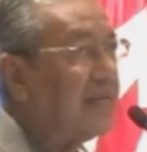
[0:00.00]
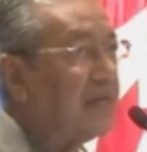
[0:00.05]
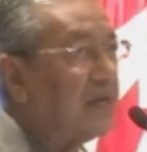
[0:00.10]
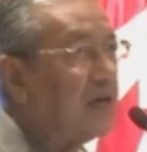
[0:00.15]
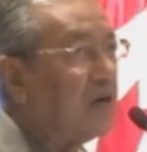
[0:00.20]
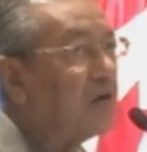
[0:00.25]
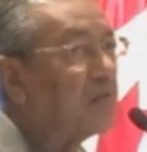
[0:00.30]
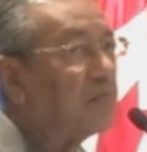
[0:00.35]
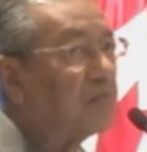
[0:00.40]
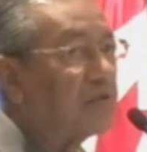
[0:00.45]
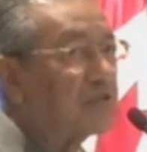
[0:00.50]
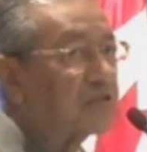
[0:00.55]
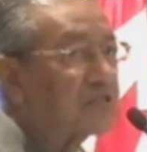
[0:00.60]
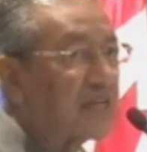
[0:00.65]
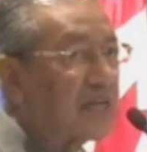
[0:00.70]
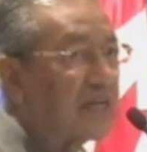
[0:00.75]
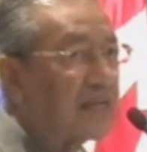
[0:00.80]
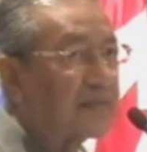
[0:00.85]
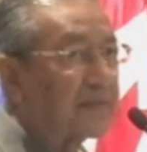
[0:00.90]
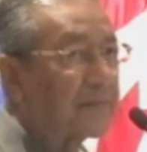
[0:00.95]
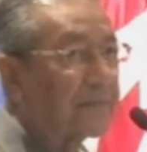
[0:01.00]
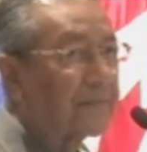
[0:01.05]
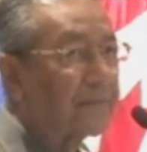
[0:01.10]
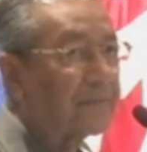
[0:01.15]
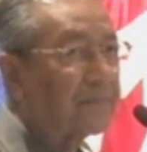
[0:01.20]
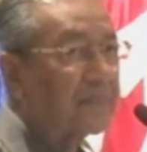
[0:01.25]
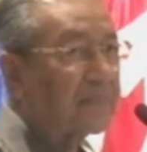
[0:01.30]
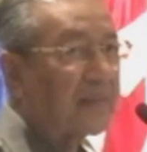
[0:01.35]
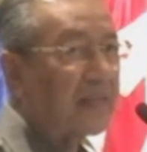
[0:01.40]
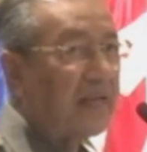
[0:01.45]
or Mossad,
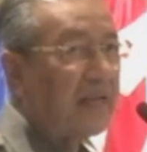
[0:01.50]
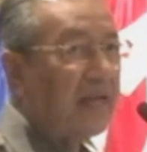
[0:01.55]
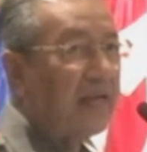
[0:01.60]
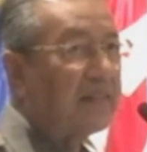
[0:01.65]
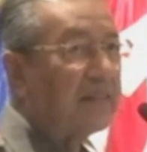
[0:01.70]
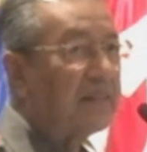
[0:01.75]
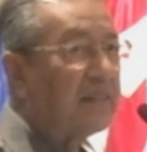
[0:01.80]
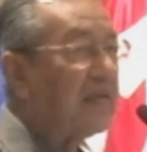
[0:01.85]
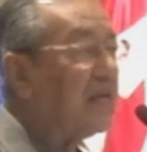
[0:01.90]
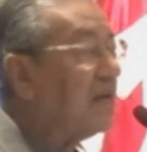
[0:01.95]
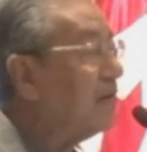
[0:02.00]
and they